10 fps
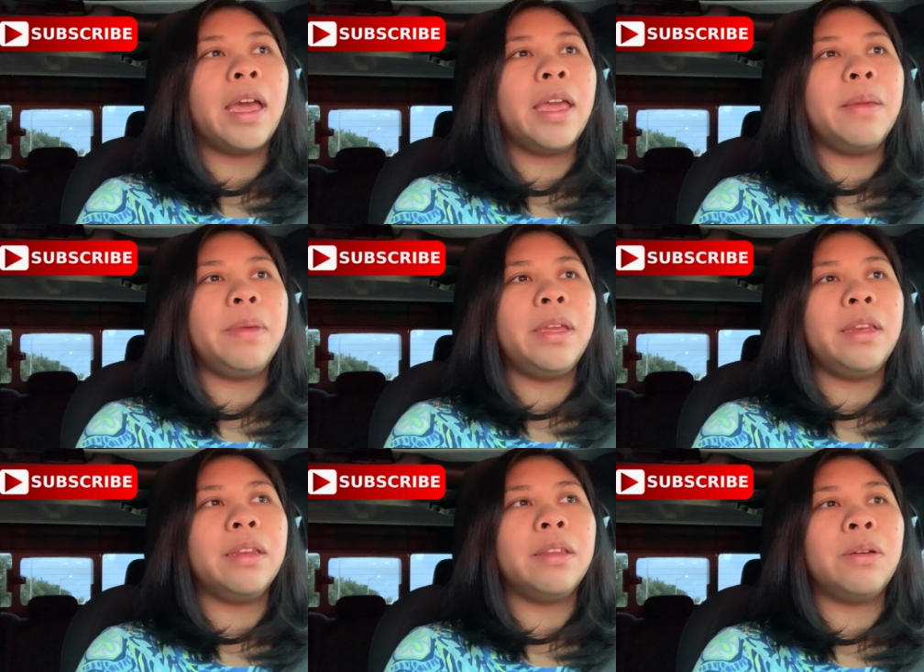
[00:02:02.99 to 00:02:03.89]
I
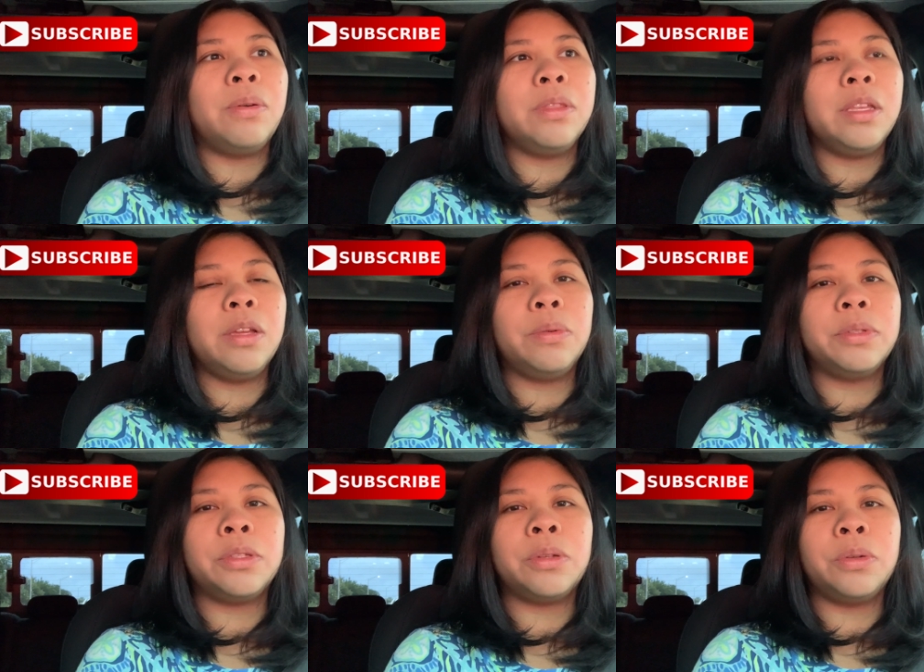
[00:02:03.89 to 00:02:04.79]
mean, the whole thing
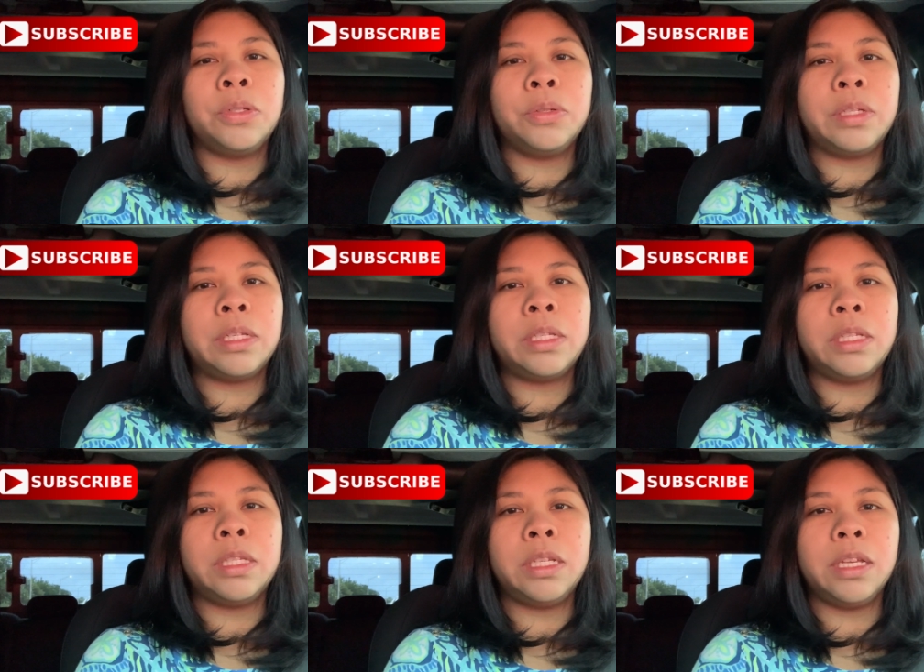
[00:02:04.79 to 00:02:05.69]
with social
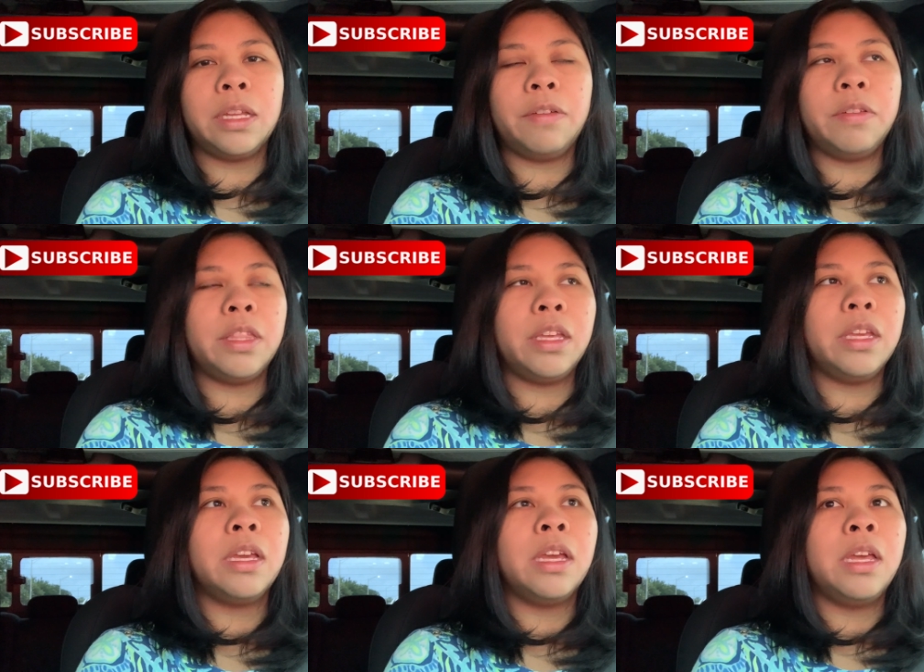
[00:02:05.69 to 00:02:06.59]
distancing and
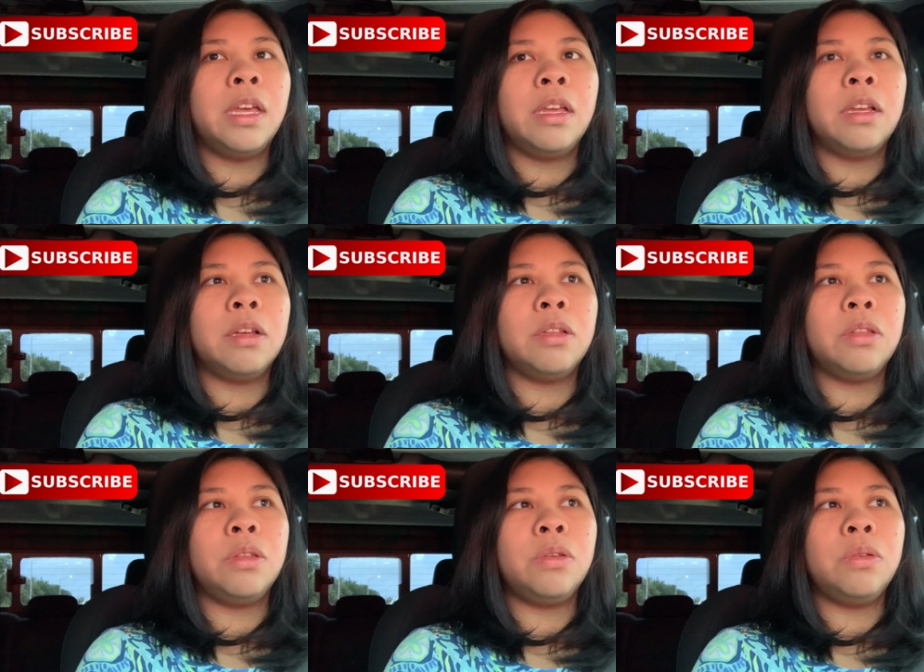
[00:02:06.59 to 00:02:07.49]
everything,
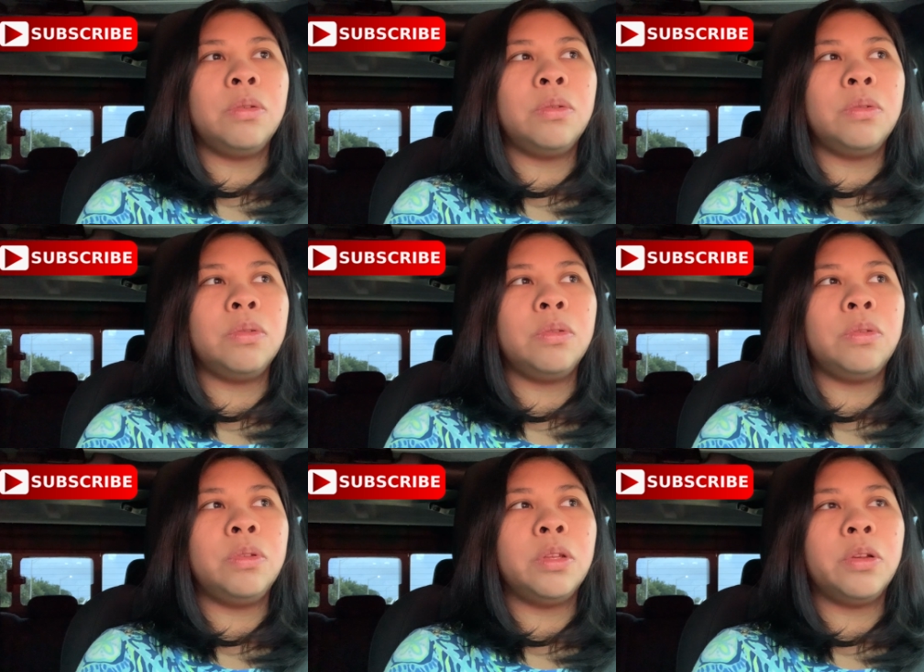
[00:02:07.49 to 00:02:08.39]

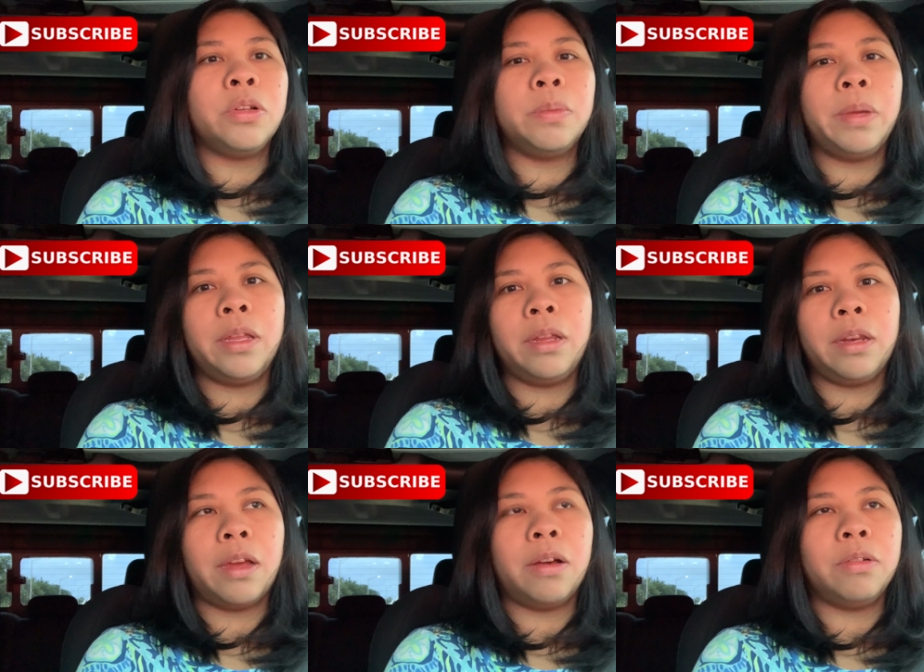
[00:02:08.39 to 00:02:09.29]
you're debating
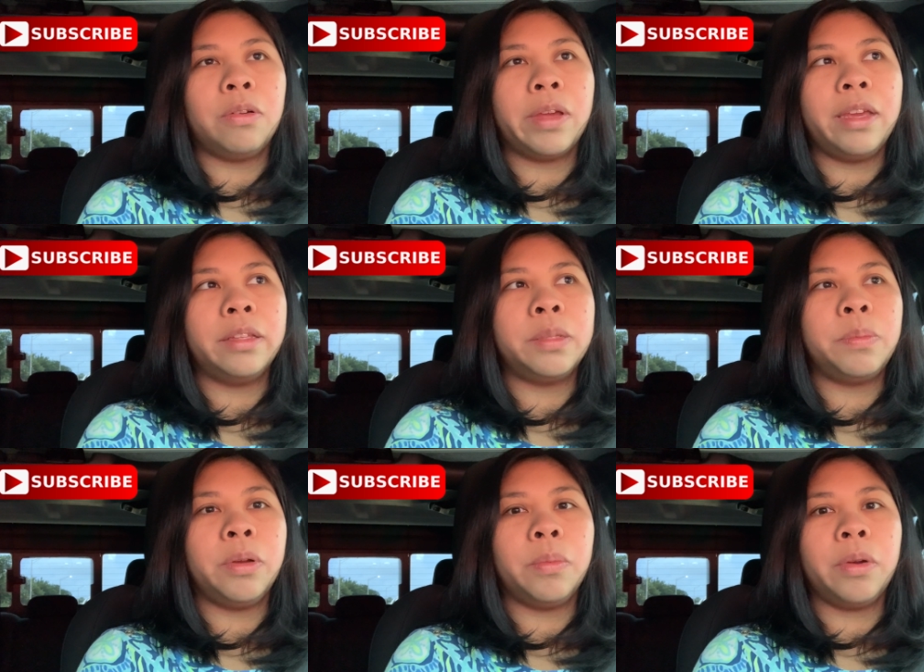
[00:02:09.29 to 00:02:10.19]
now, okay, it's
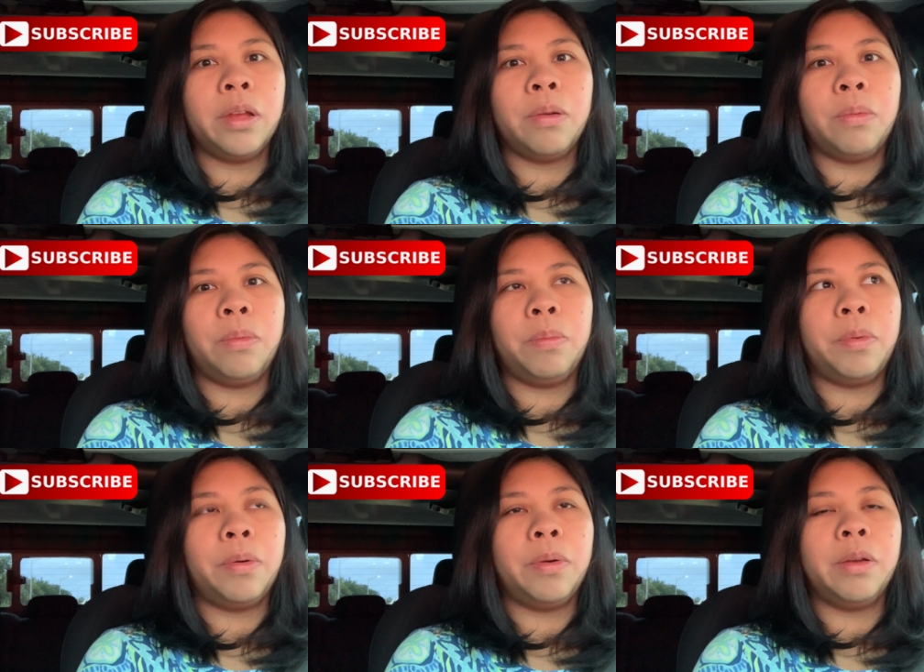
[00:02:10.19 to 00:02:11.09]
spring break,
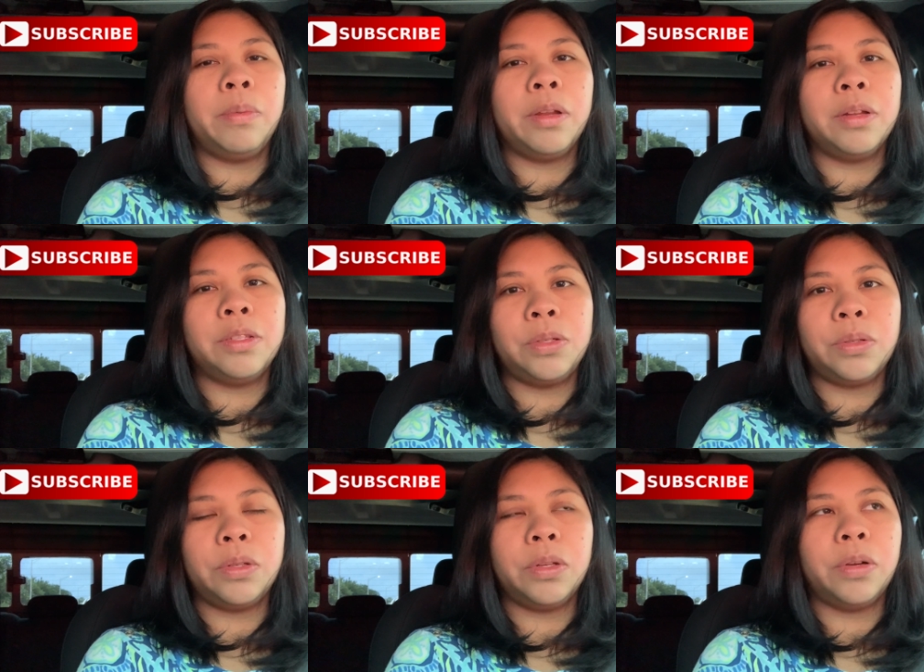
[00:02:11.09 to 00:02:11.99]
but what are we gonna
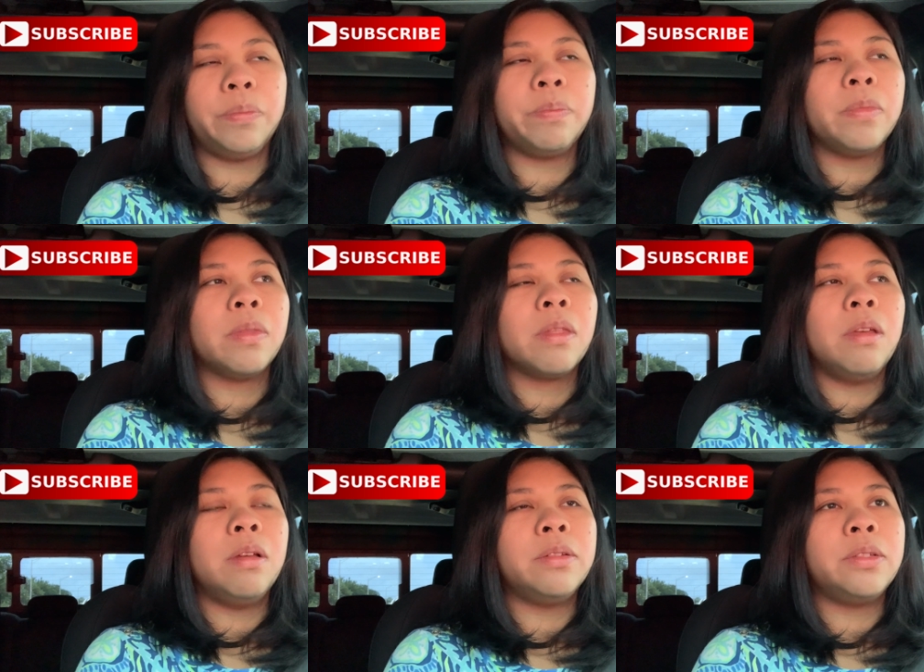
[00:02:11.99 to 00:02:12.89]
do, you know?
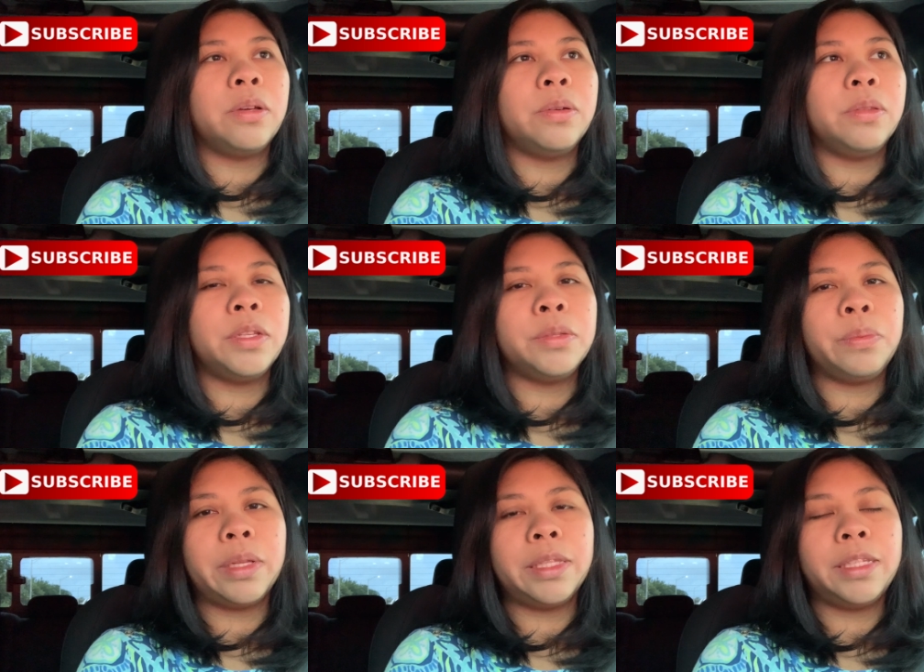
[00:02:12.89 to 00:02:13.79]
So this
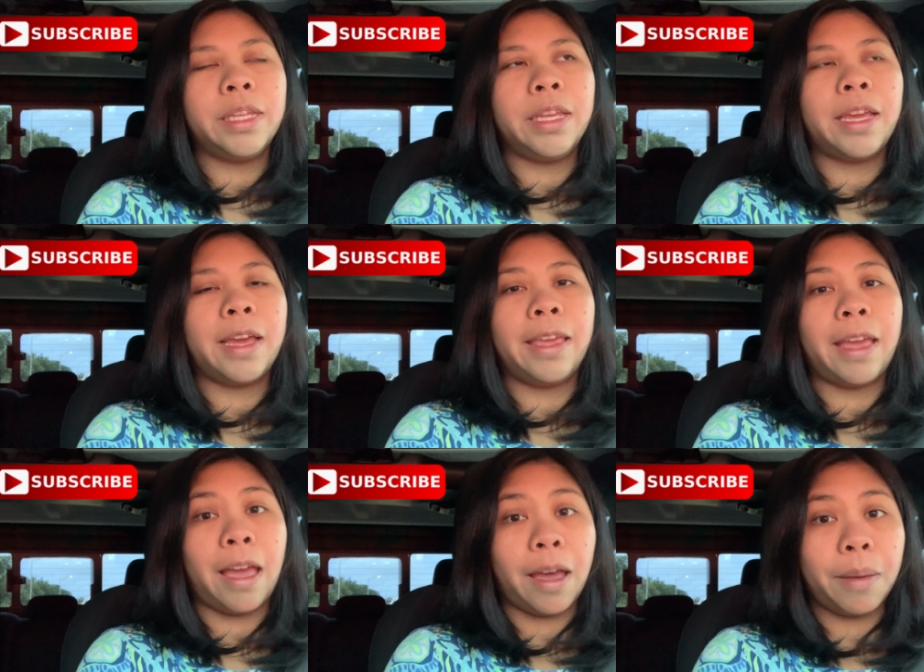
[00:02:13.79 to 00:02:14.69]
Wednesday I
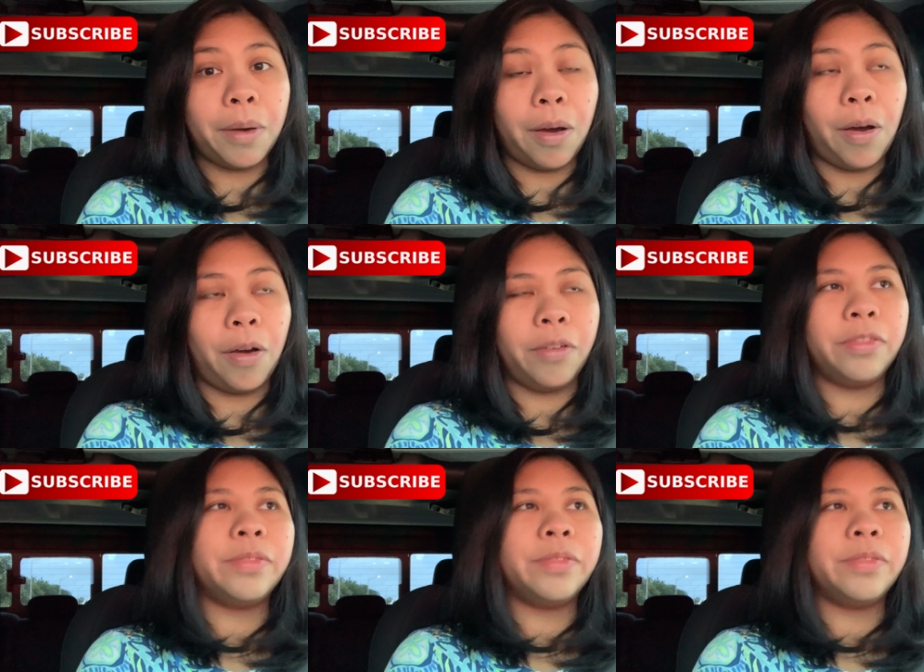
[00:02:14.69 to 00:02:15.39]
am off,